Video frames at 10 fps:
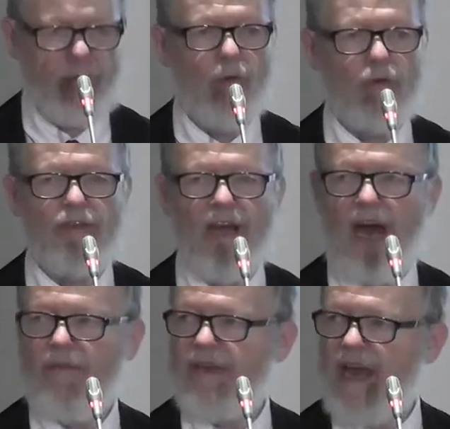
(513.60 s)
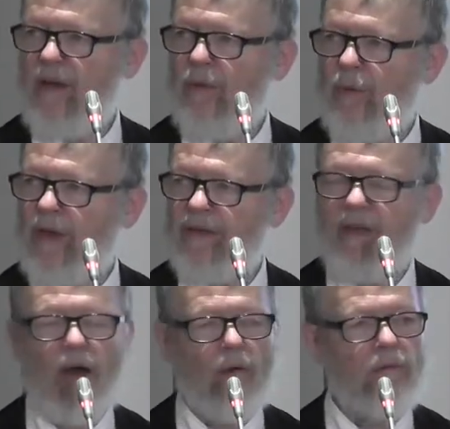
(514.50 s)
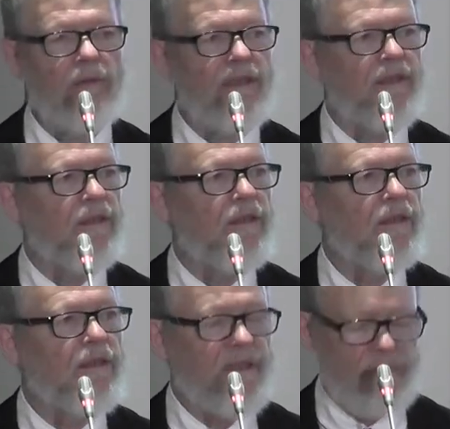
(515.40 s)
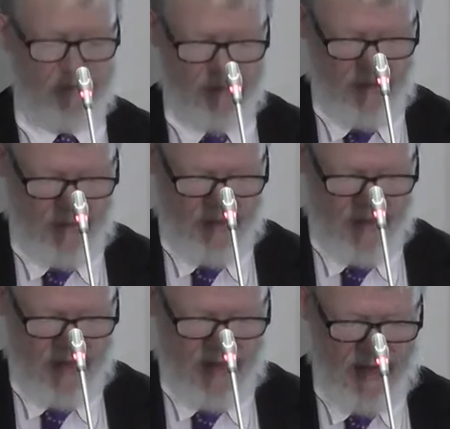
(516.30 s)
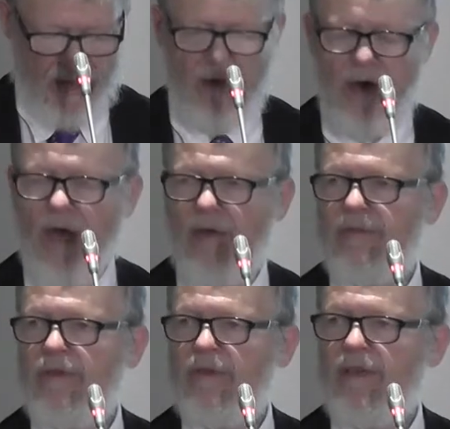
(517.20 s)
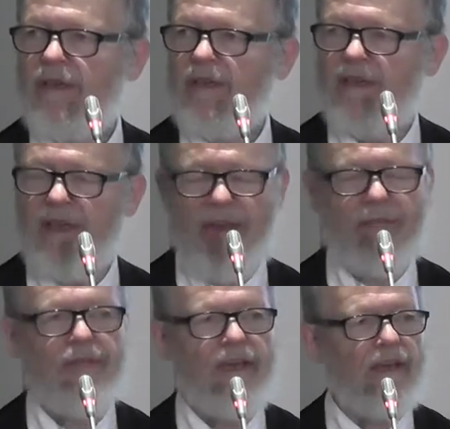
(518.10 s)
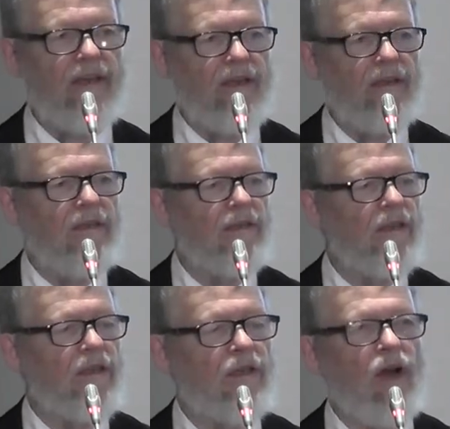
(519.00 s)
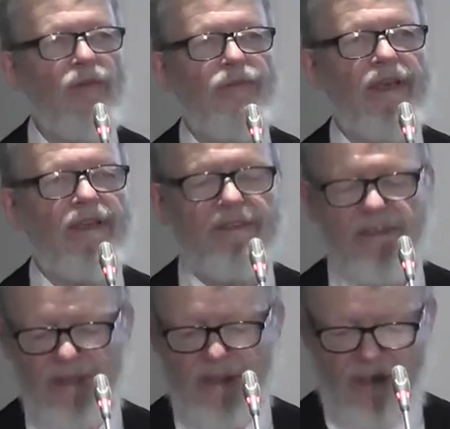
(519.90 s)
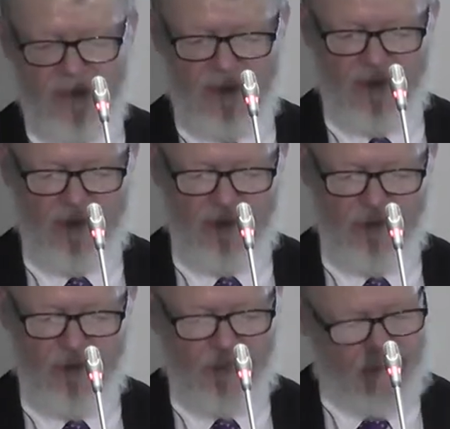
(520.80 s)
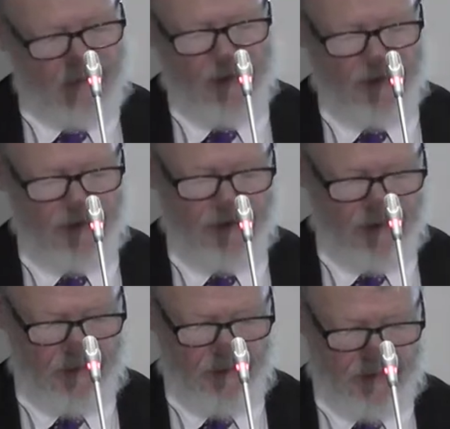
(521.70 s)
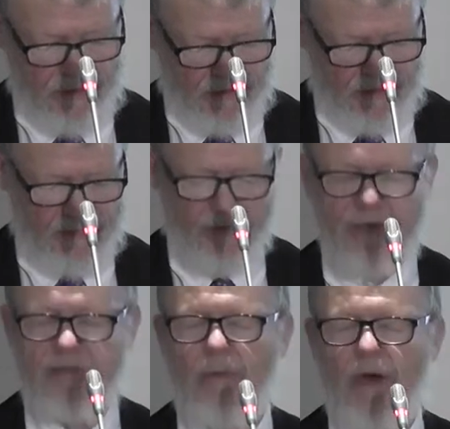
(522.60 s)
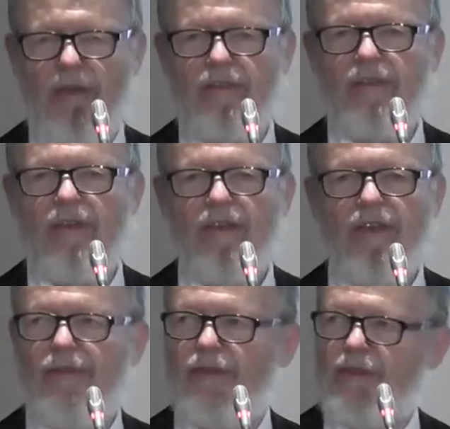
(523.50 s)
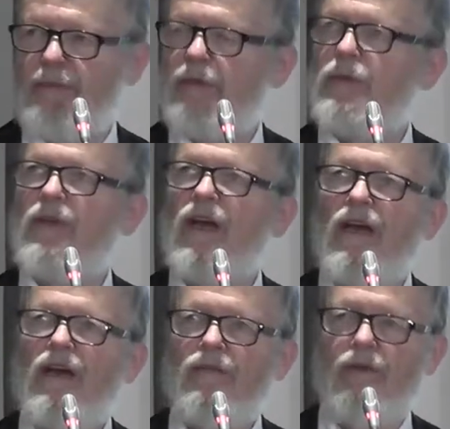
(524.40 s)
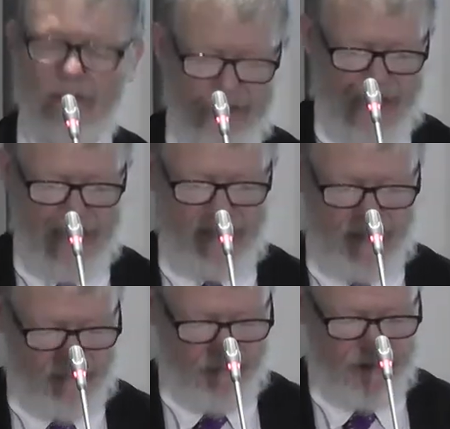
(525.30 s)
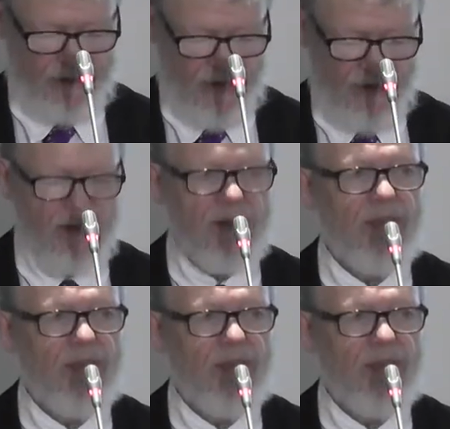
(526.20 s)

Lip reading: Yugoslavia went down into a hell of ethnic conflict, the difference was the difference between vodka and Slivovica,